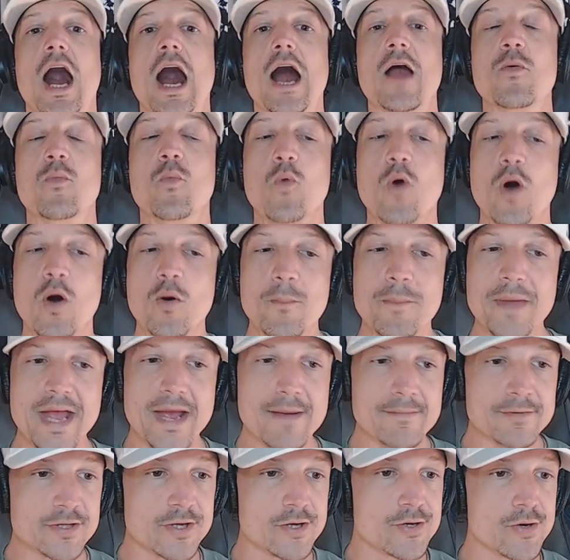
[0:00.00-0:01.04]
I won't be
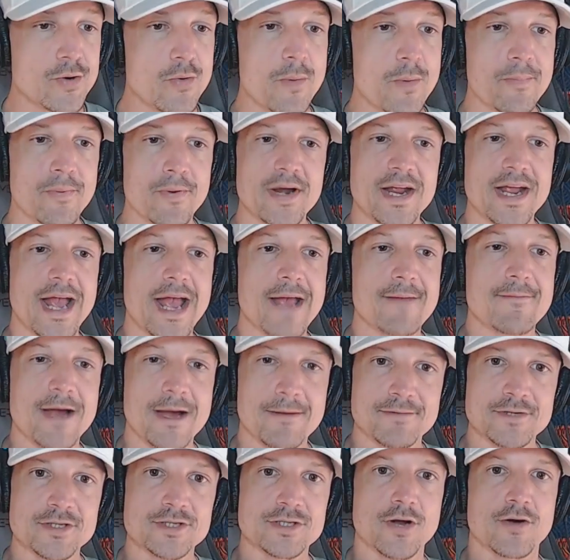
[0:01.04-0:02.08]
able to do a pregame
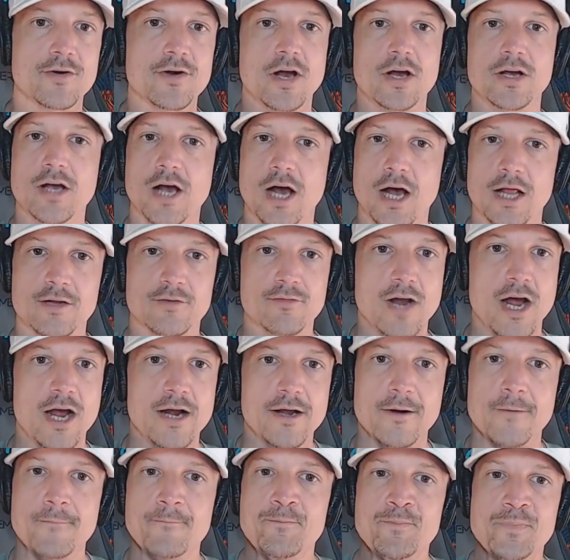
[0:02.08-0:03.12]
episode on
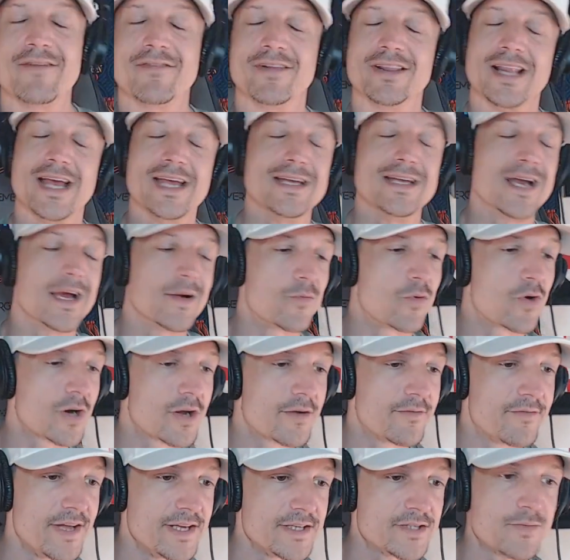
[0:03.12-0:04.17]
Colorado. I have a late night
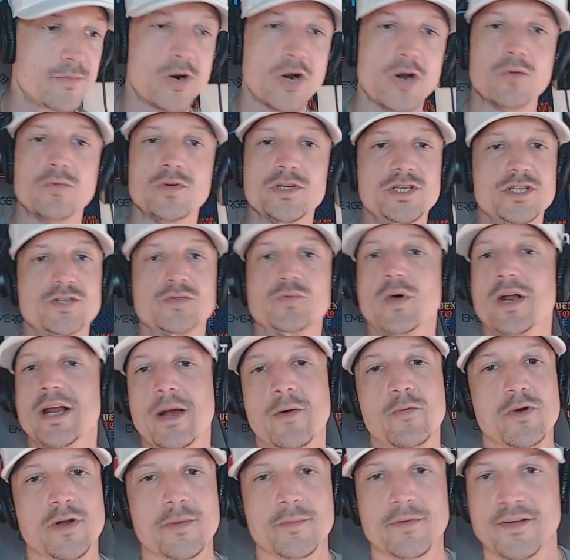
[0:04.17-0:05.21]
work event tomorrow, which is when
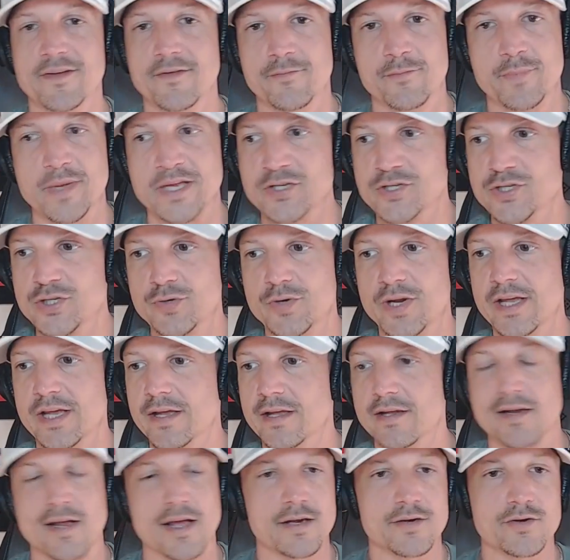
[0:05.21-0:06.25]
I would have been
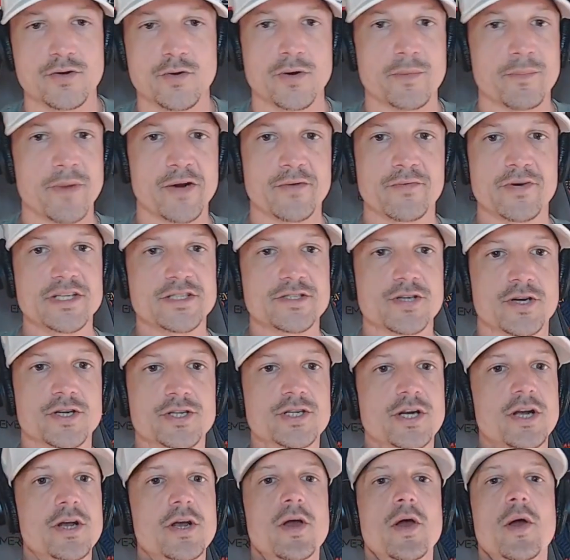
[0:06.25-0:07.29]
shooting and doing my
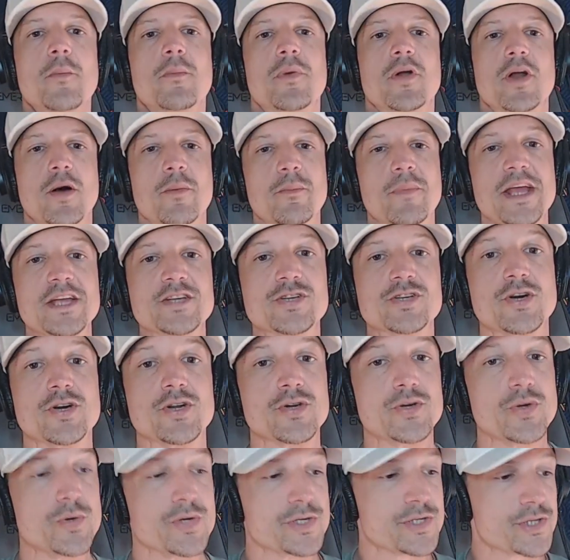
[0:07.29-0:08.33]
research. But I'll make sure
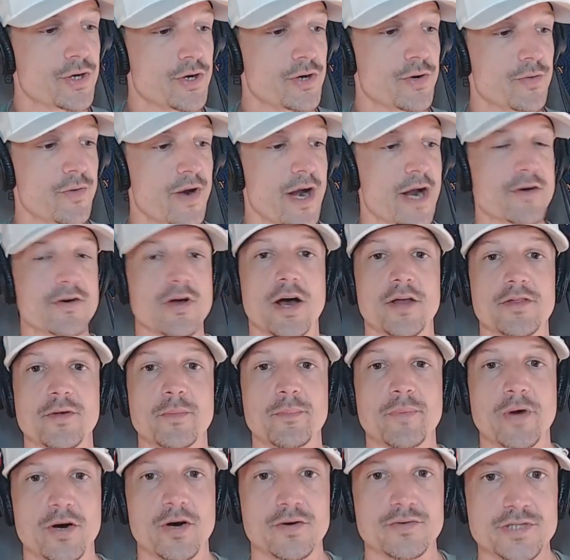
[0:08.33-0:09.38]
to do a turnaround on
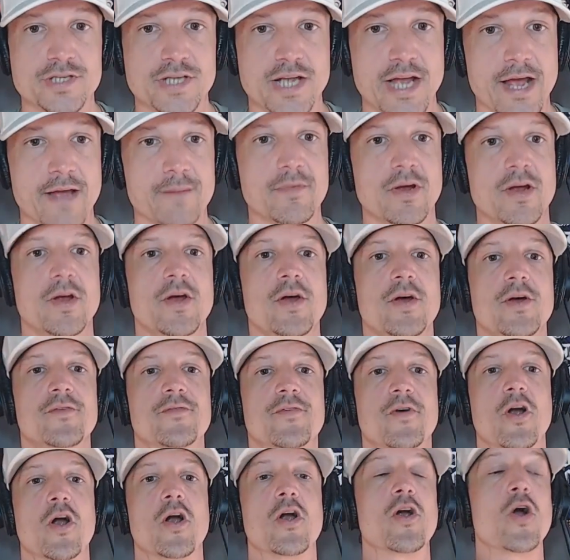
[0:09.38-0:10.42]
the post game
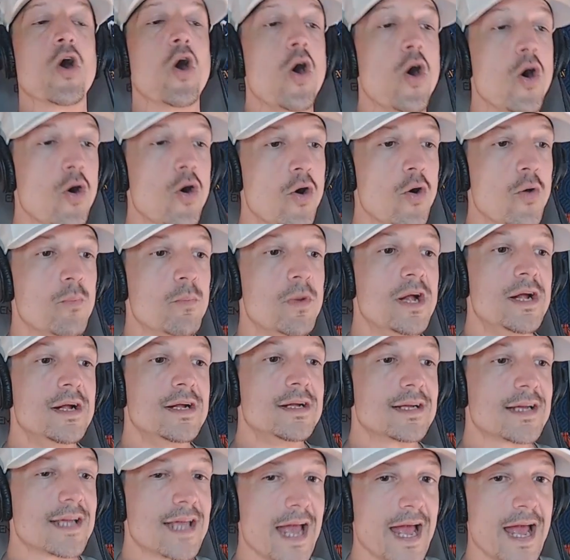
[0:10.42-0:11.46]
for our home
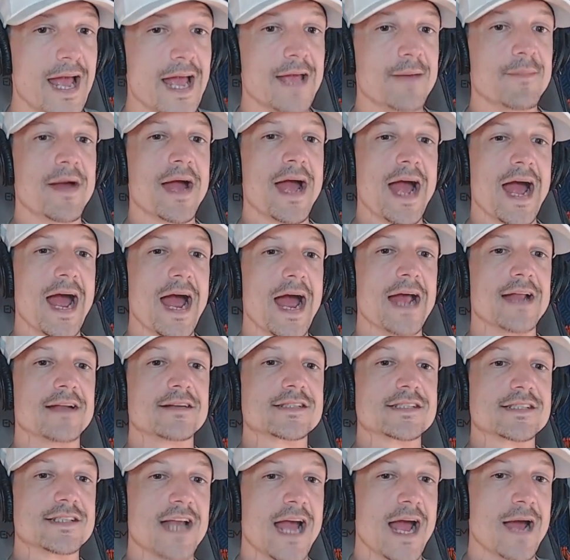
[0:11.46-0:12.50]
game
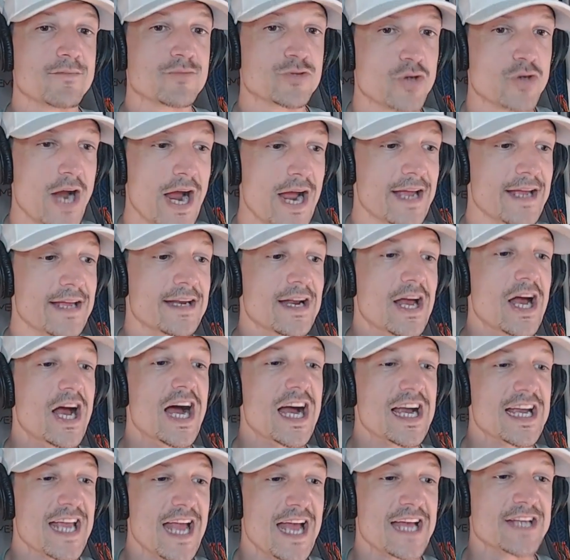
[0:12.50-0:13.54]
at Snapdragon
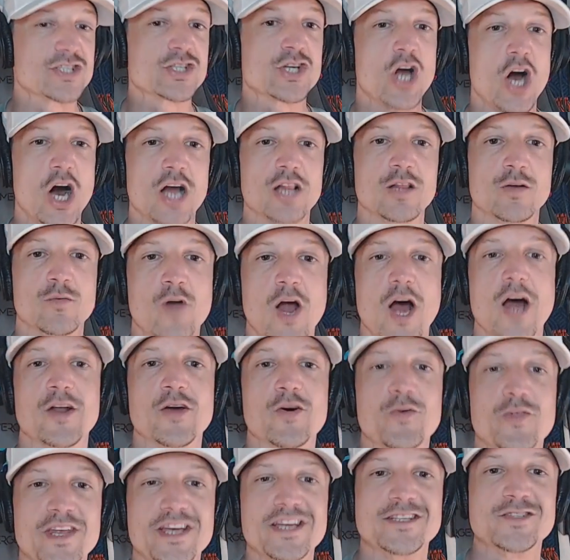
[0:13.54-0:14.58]
against
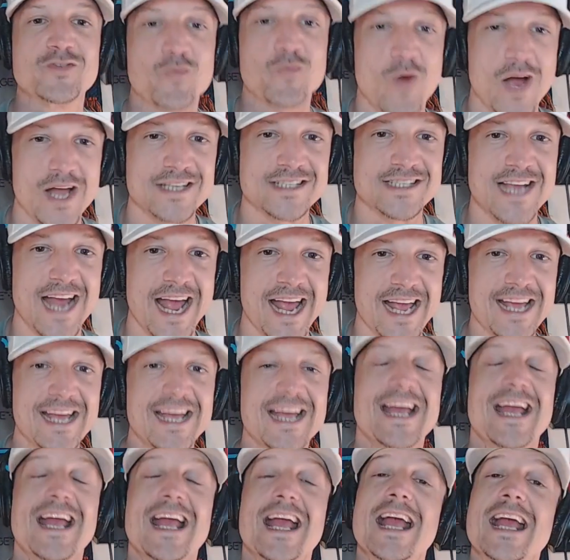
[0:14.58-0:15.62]
Colorado this Wednesday.
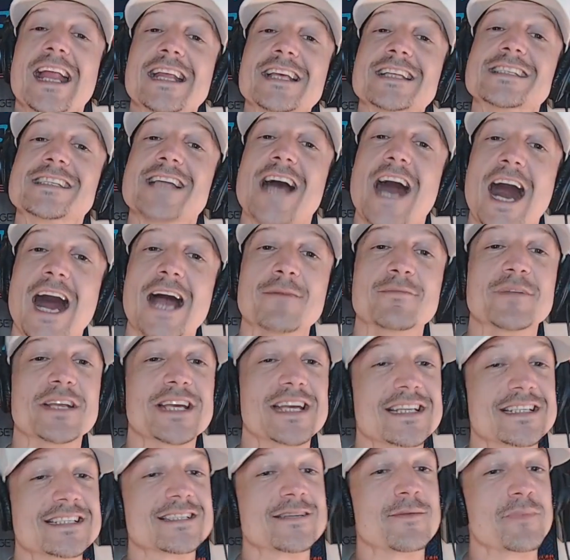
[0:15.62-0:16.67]
It is time to
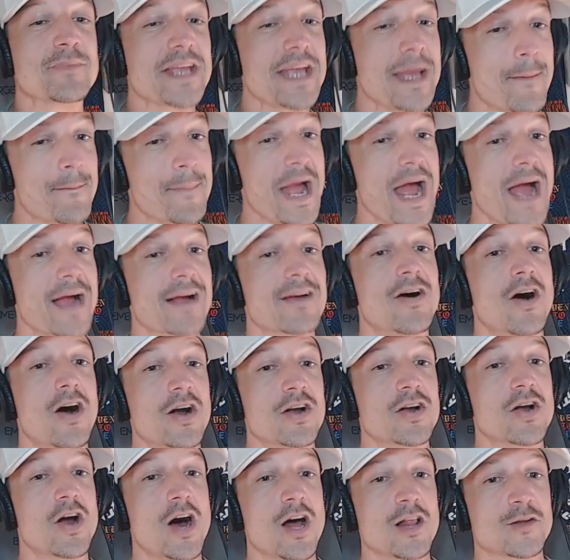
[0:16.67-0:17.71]
get some get back
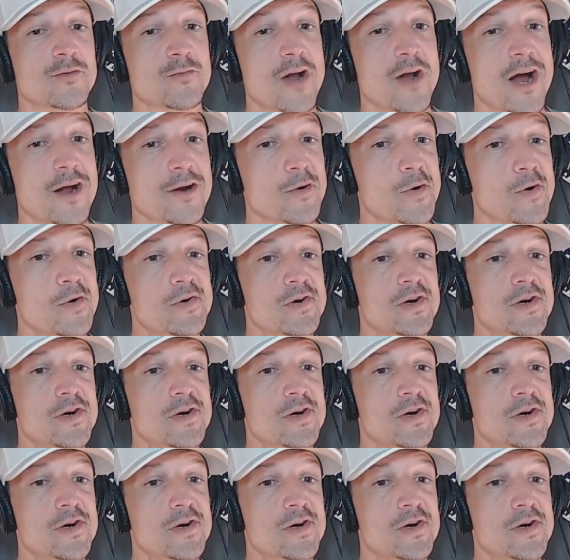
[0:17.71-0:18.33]
on Colorado.